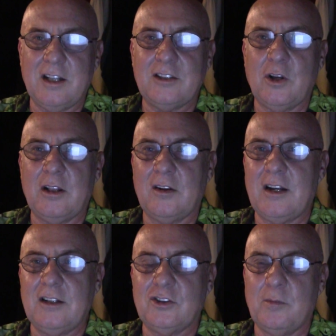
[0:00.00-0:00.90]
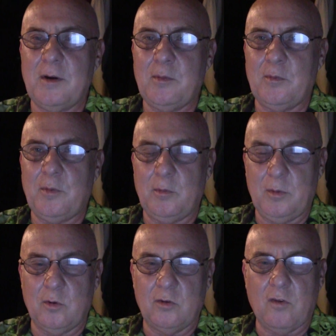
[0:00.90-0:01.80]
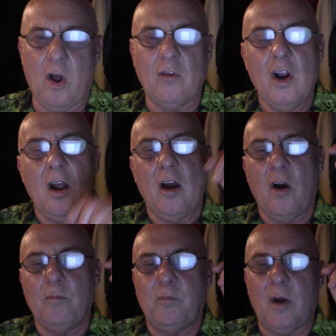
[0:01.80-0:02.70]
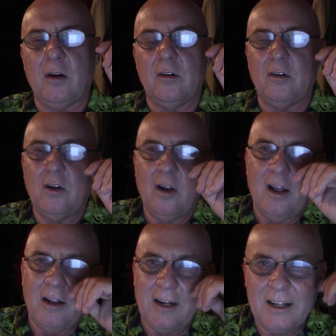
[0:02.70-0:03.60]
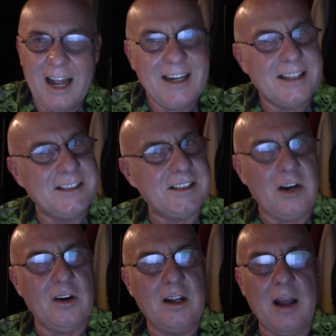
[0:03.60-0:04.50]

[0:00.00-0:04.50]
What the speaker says: That's how they're getting so many people involved, but not necessarily.